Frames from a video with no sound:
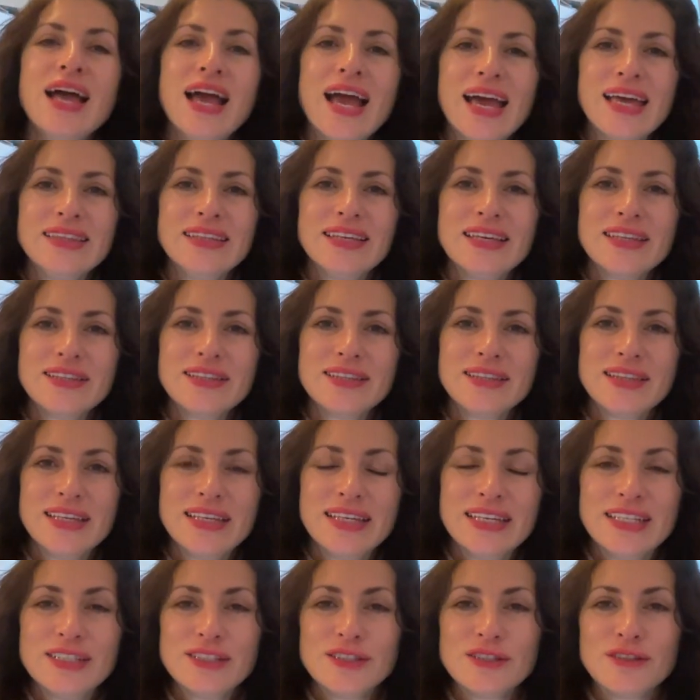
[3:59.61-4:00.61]
And the other
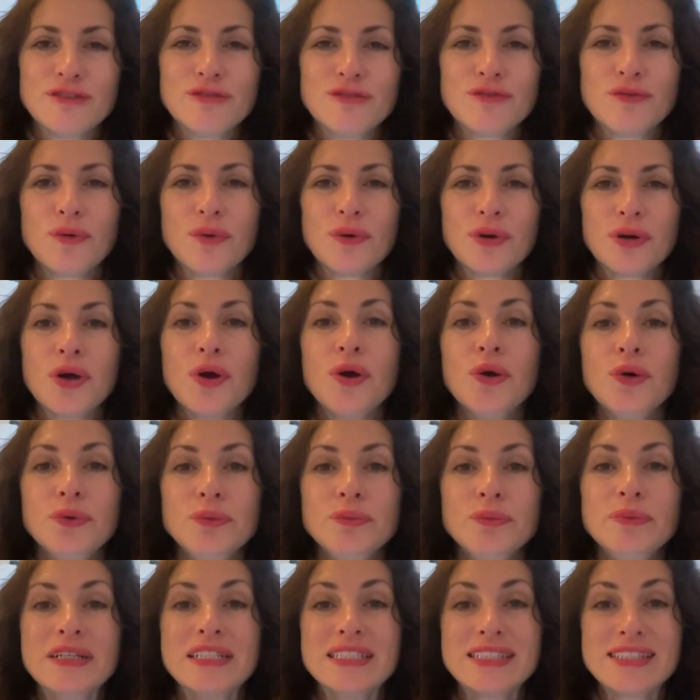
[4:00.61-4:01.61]
thing is, for
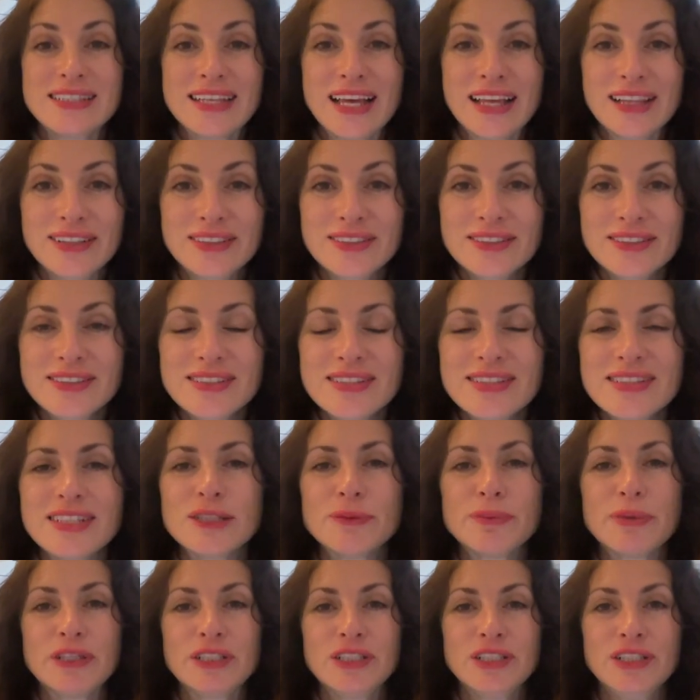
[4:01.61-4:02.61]
home sellers,
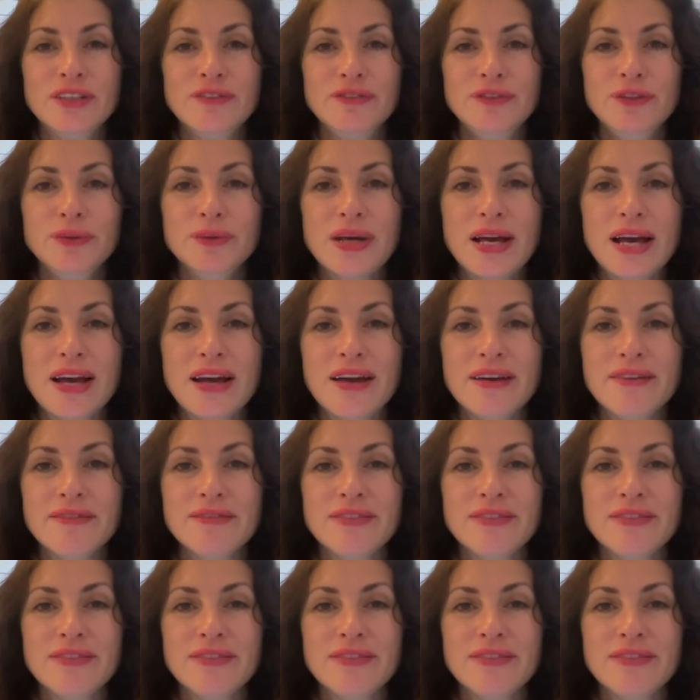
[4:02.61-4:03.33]
especially if you have